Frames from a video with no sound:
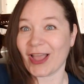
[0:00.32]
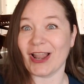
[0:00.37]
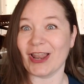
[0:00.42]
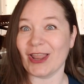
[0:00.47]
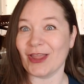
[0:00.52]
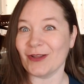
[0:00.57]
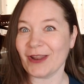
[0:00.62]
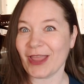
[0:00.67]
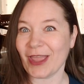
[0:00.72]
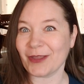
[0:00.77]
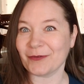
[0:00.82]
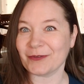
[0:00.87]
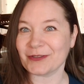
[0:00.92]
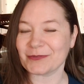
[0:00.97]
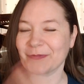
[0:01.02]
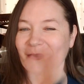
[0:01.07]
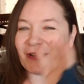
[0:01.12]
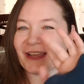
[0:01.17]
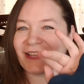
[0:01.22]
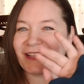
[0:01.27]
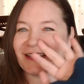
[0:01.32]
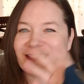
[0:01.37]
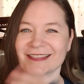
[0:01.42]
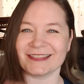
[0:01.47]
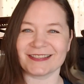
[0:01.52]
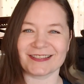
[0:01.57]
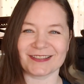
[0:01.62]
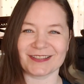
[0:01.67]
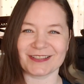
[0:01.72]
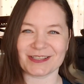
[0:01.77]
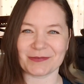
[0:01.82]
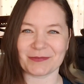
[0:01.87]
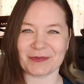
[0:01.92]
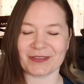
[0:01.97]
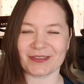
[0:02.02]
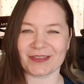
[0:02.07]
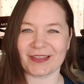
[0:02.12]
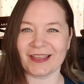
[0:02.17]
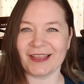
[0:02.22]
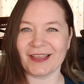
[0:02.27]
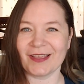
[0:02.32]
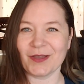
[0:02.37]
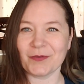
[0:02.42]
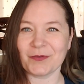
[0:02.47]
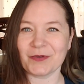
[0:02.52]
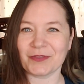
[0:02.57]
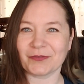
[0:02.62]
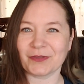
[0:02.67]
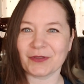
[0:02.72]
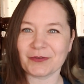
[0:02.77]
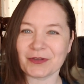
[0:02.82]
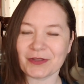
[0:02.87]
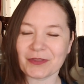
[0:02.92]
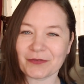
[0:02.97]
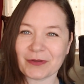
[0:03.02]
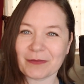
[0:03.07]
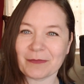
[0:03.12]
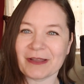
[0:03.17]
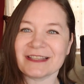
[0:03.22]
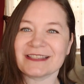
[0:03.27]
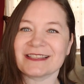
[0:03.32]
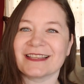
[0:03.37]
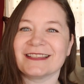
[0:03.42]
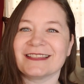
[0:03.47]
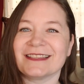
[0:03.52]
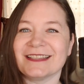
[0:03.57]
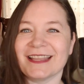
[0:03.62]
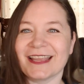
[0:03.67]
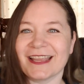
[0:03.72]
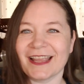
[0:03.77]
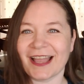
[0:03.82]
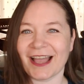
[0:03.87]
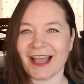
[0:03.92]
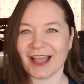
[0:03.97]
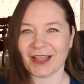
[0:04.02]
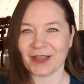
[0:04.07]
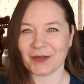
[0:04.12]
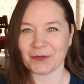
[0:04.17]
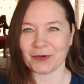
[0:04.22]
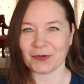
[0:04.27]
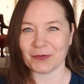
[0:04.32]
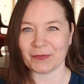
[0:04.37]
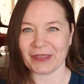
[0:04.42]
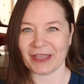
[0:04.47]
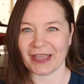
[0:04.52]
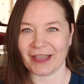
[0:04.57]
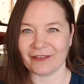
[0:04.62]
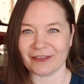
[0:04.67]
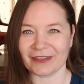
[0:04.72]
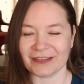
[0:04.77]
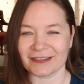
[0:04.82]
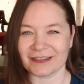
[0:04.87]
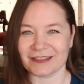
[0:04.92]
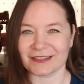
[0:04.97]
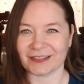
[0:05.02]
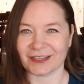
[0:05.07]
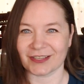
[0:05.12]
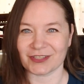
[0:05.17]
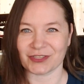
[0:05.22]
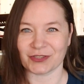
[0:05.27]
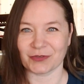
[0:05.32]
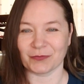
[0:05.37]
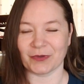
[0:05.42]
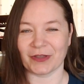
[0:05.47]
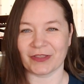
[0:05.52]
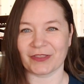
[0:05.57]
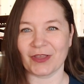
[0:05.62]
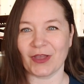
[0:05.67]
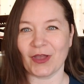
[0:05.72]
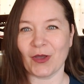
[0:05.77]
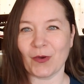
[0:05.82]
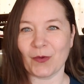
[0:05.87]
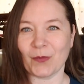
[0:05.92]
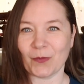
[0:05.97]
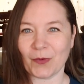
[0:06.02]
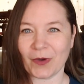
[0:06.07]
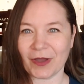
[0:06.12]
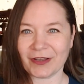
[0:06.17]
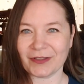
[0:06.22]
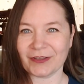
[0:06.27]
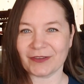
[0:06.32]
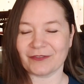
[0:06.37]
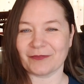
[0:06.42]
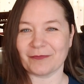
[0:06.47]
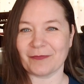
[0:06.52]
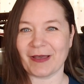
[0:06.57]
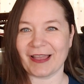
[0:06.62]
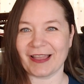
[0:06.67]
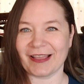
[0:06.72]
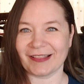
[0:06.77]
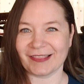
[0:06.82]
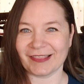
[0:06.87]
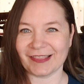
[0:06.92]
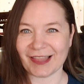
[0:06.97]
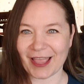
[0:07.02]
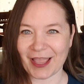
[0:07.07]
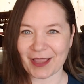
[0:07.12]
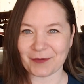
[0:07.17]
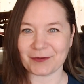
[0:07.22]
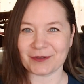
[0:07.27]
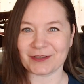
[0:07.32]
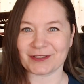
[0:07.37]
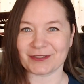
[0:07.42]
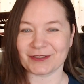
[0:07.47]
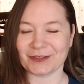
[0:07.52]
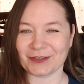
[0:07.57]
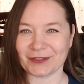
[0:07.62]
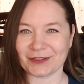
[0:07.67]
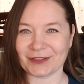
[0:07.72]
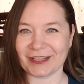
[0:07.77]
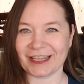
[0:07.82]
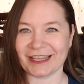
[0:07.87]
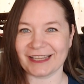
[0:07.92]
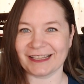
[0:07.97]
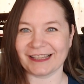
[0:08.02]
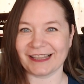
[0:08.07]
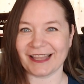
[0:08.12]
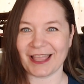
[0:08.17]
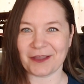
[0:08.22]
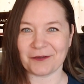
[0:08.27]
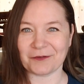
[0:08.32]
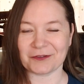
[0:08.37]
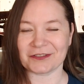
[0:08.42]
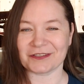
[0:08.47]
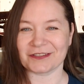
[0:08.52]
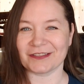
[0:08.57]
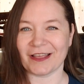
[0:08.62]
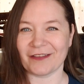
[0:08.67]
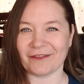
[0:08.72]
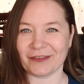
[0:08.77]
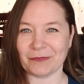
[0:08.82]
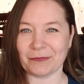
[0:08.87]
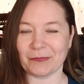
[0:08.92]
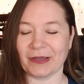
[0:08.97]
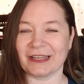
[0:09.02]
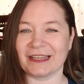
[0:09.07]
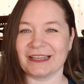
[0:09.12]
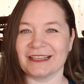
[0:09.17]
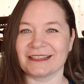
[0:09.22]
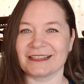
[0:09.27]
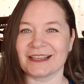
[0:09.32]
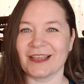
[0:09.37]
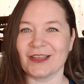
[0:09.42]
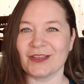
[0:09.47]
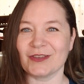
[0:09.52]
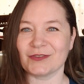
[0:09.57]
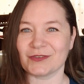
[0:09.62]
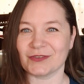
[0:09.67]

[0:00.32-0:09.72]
Hello, language buds. It's Elizabeth with Fluent in Three Months, and today I will be having a discussion with one of my language learning, language loving buddies,